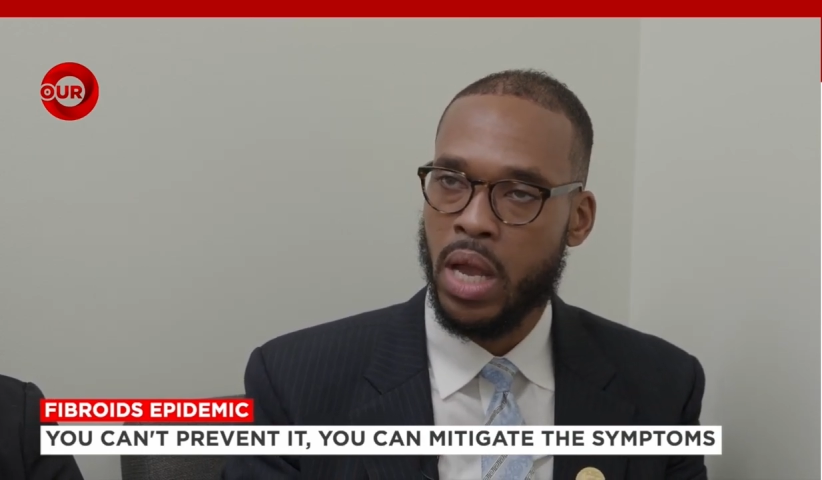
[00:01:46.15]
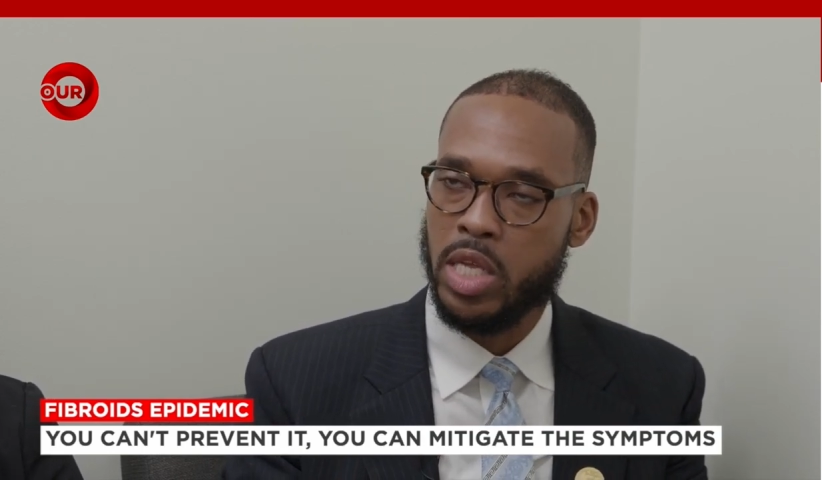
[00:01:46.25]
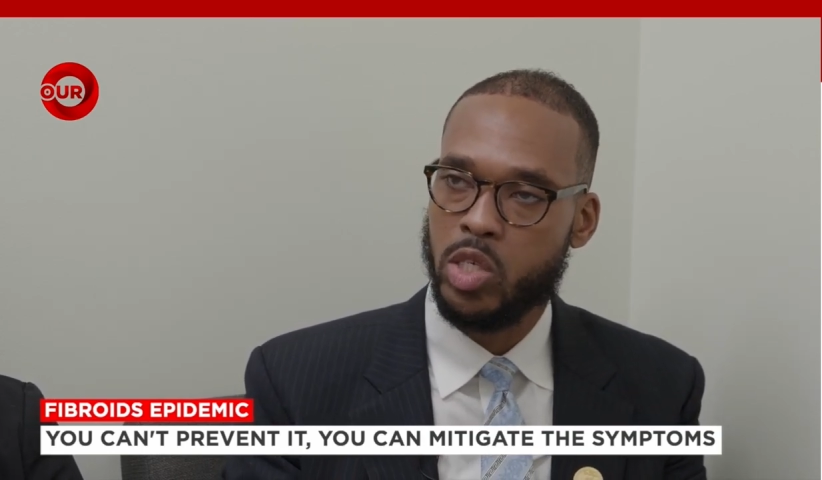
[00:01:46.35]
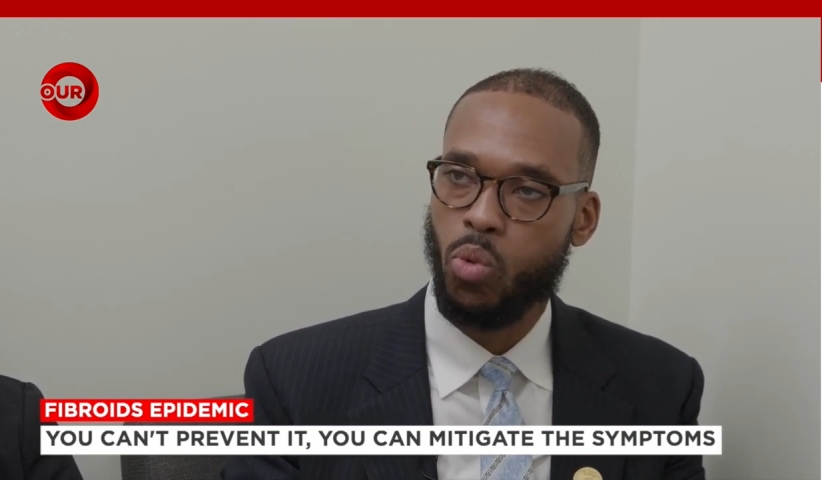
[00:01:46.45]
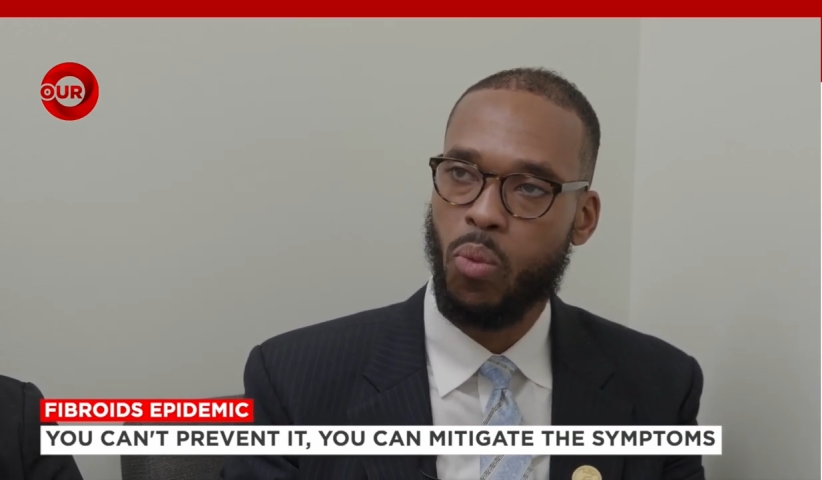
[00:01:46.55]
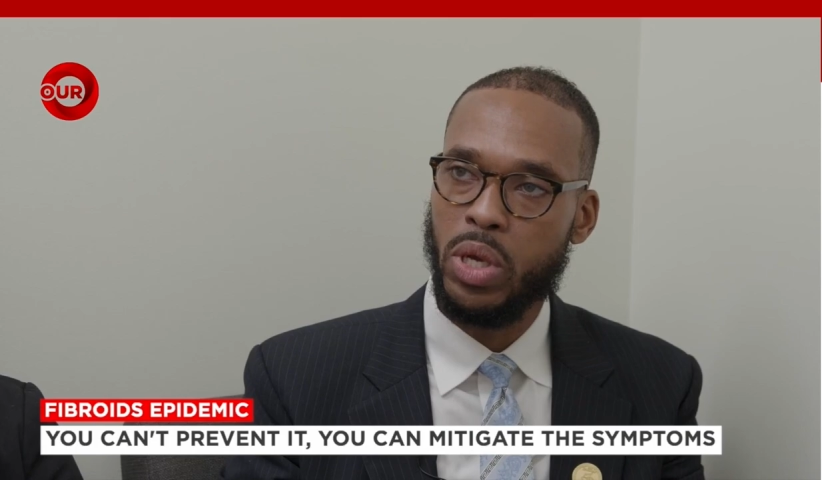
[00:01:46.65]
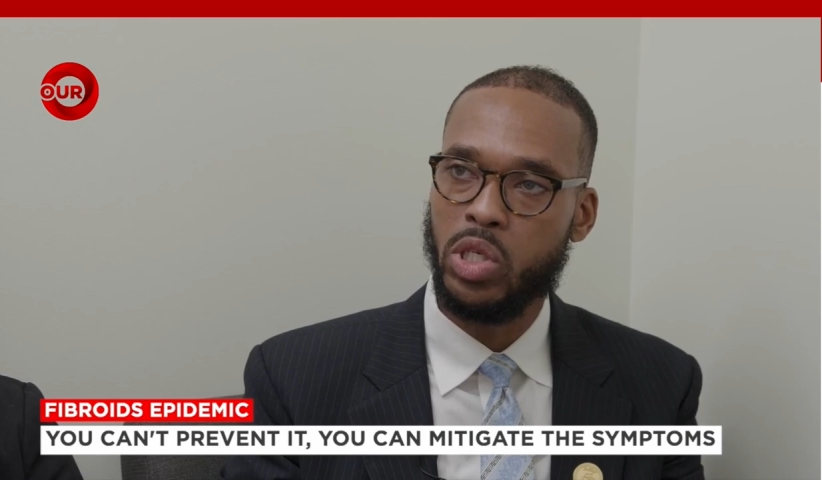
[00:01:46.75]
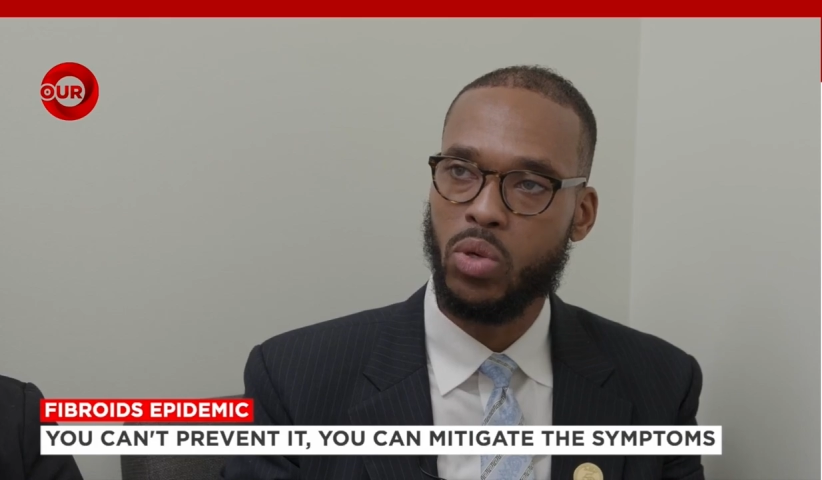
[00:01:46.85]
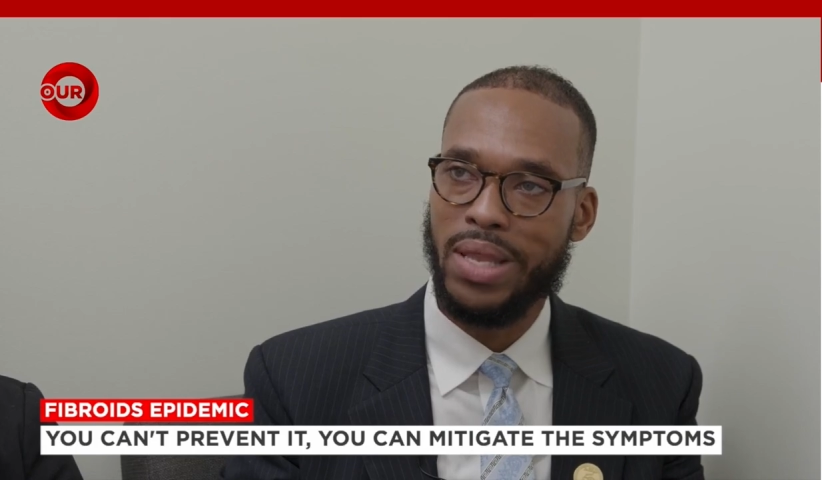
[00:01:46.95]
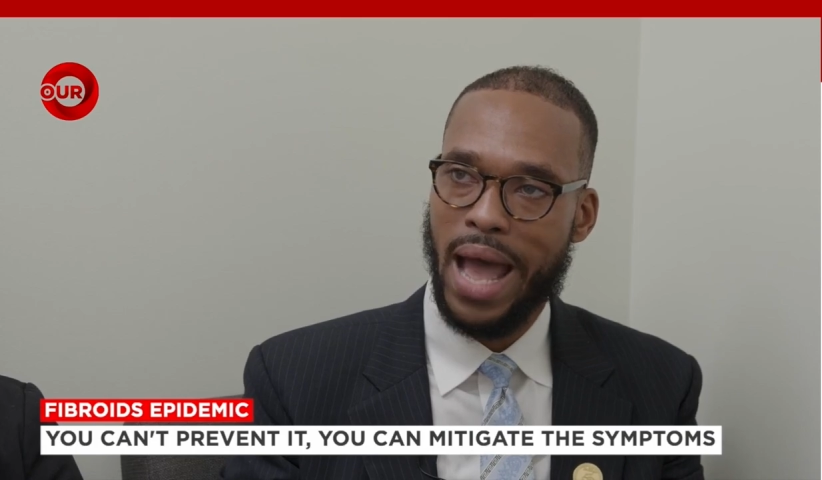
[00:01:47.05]
And so what we
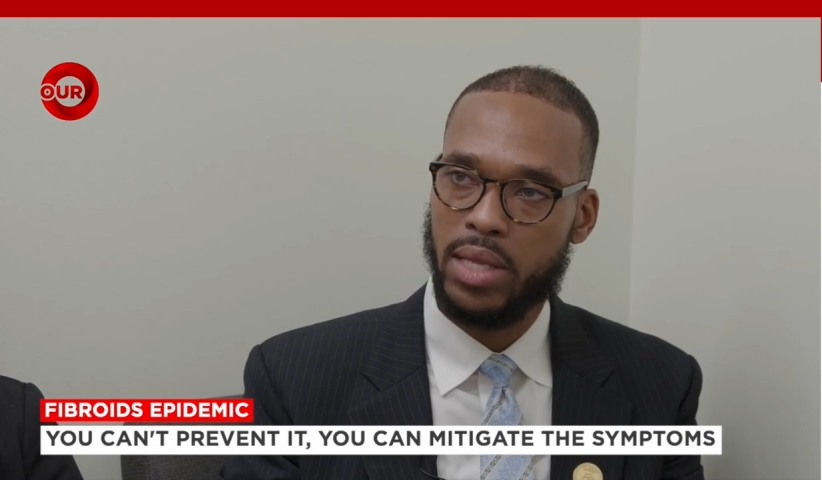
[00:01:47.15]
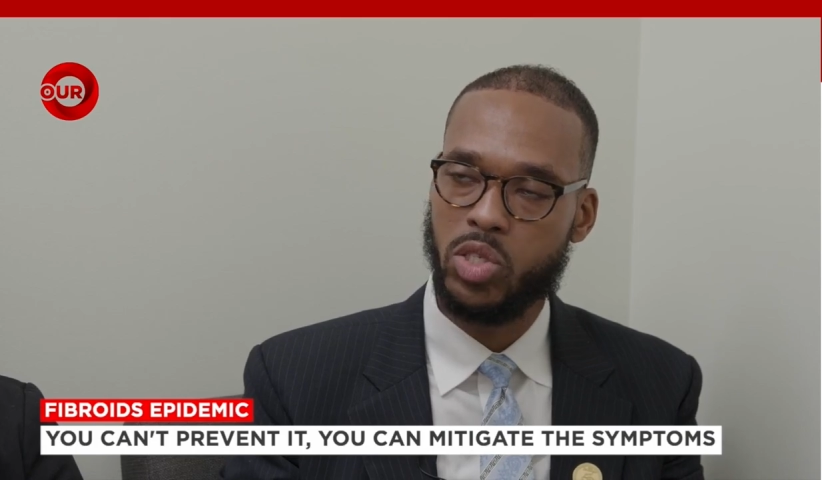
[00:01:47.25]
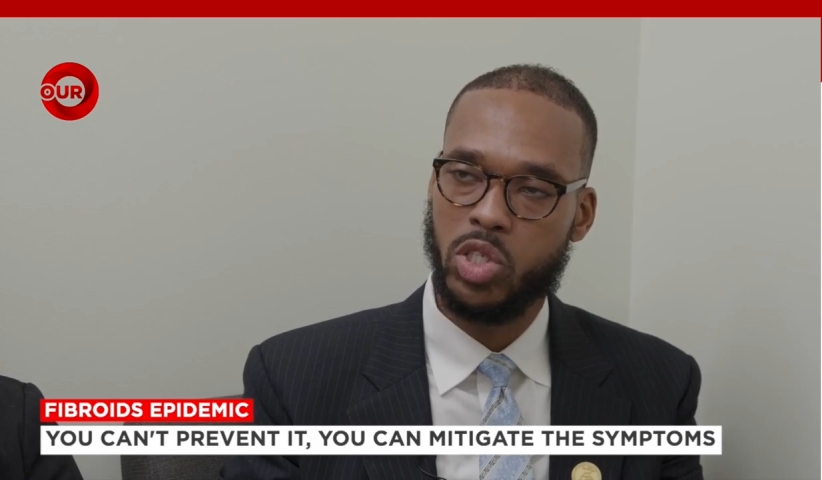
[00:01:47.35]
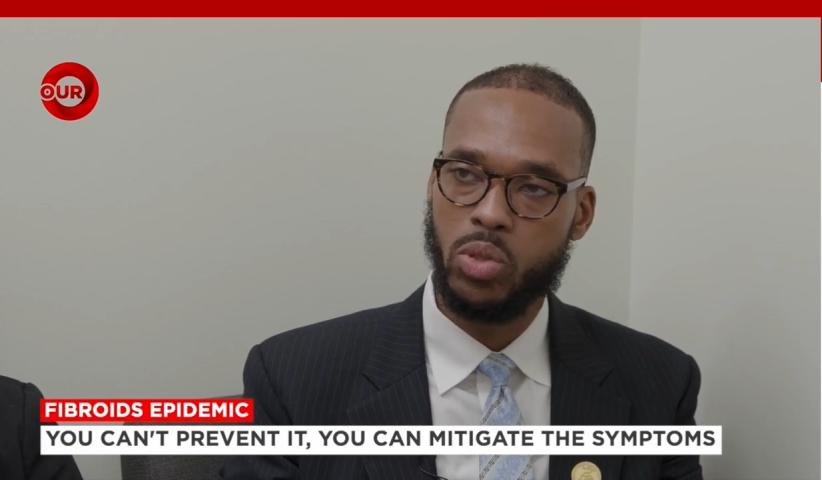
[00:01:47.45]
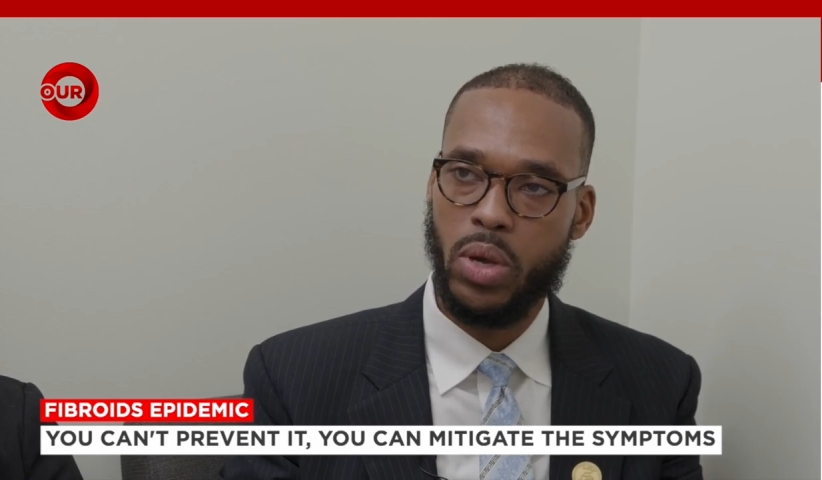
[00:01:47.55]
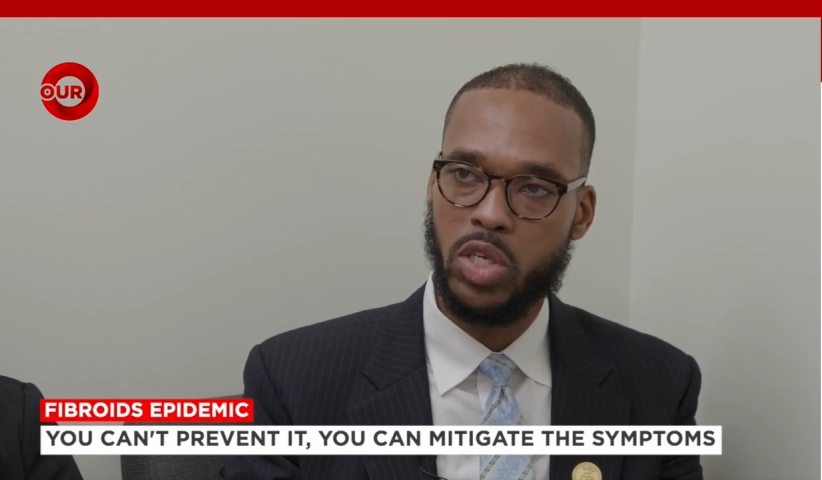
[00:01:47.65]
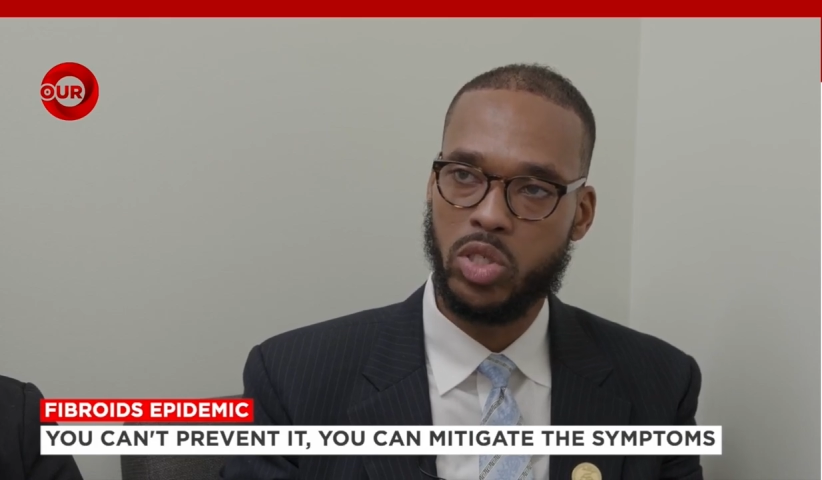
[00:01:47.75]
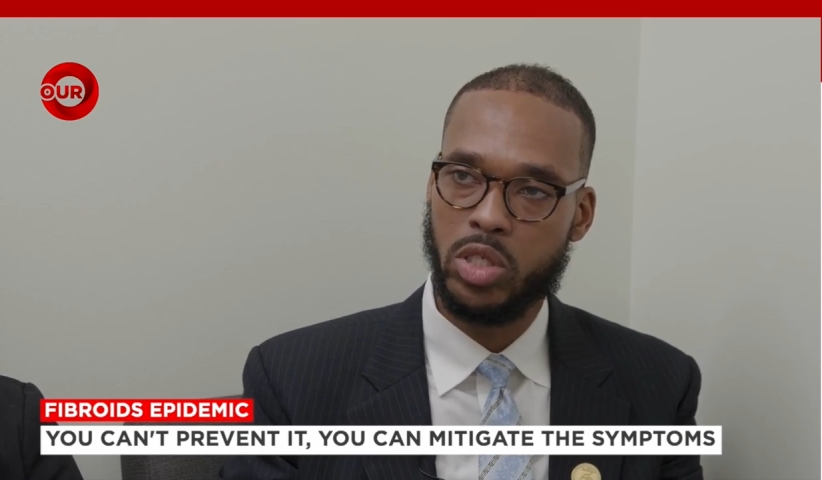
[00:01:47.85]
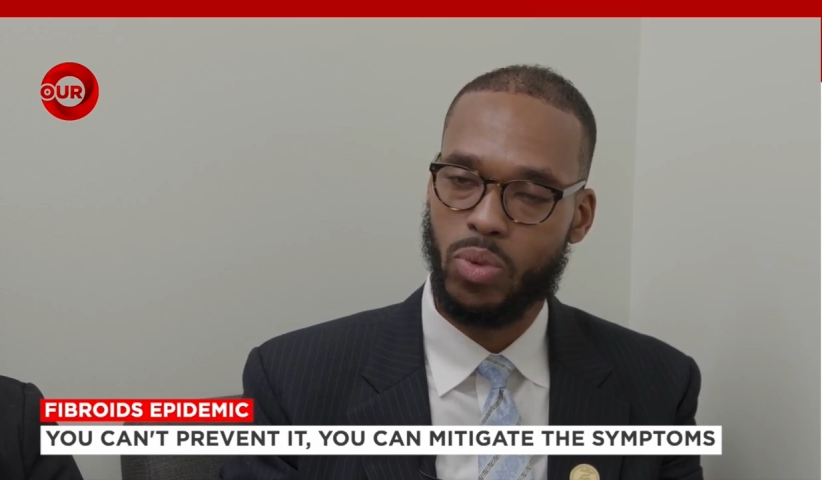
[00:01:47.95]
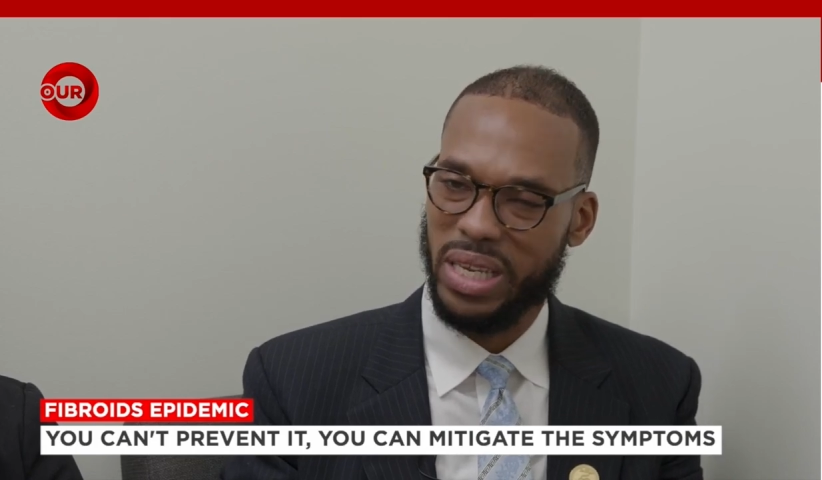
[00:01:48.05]
do in that
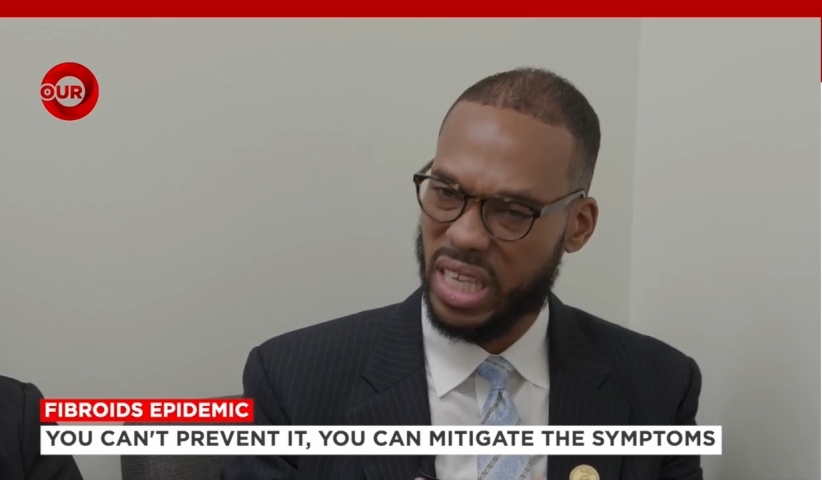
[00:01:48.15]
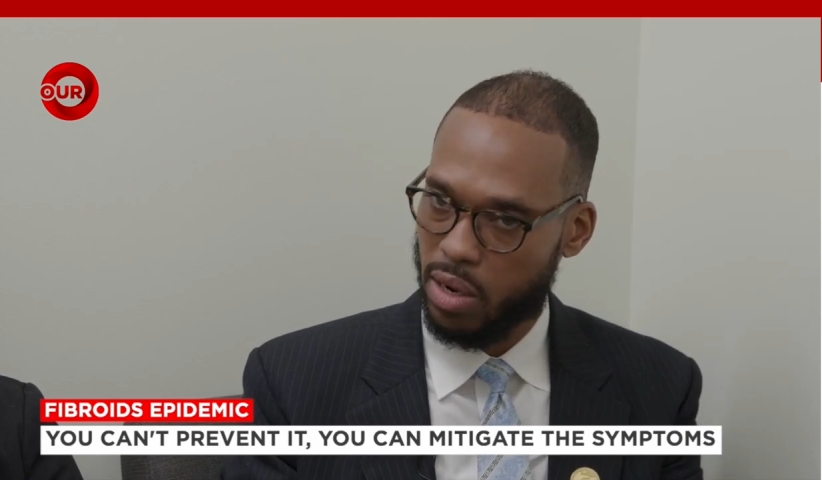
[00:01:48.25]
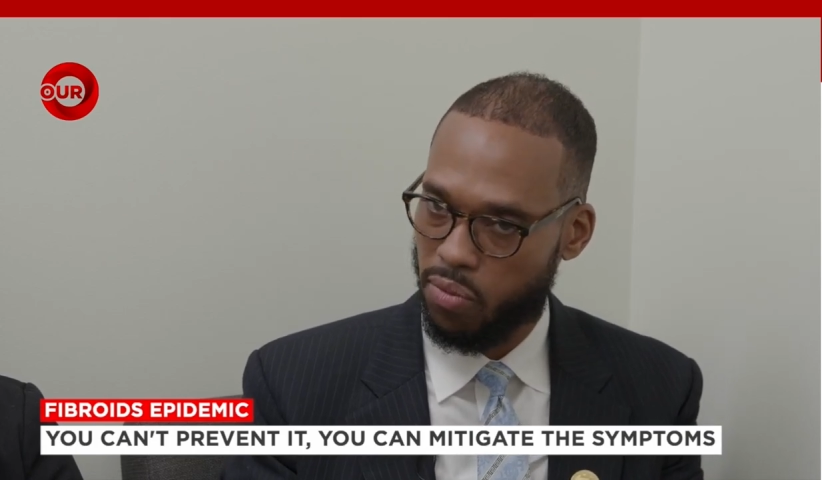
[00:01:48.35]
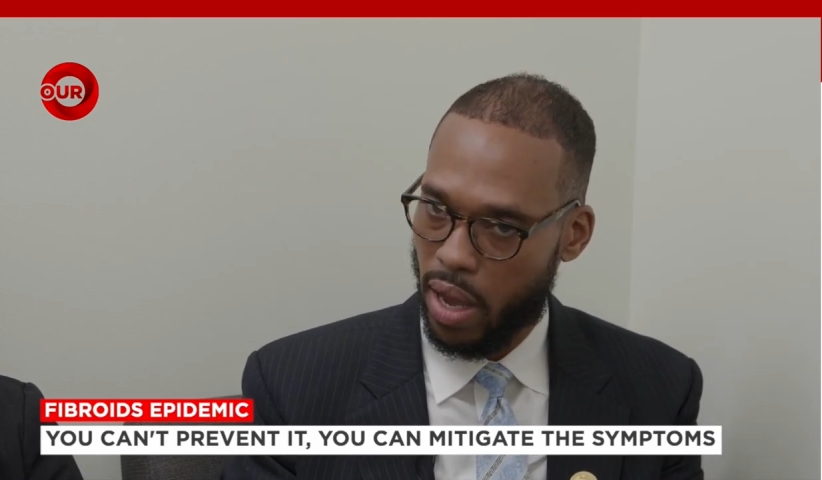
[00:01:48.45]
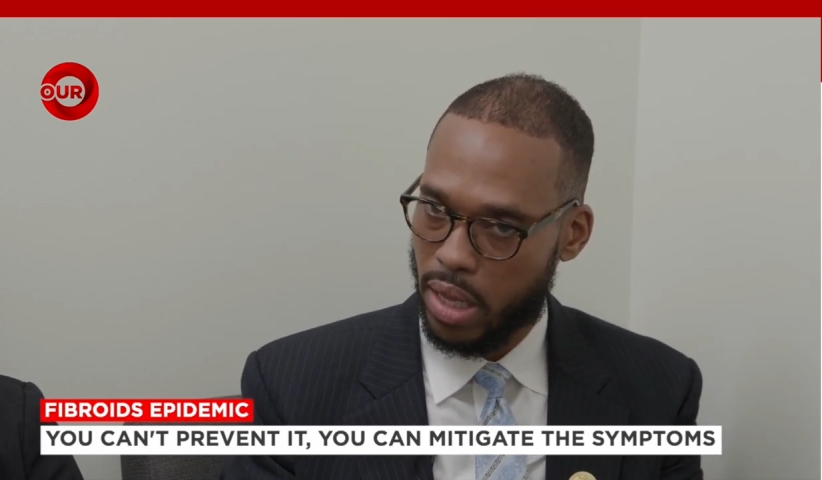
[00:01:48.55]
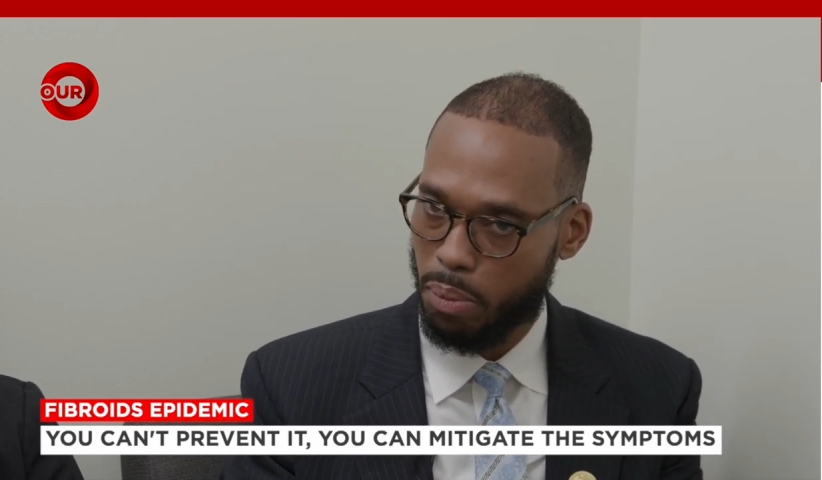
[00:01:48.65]
situation is we identify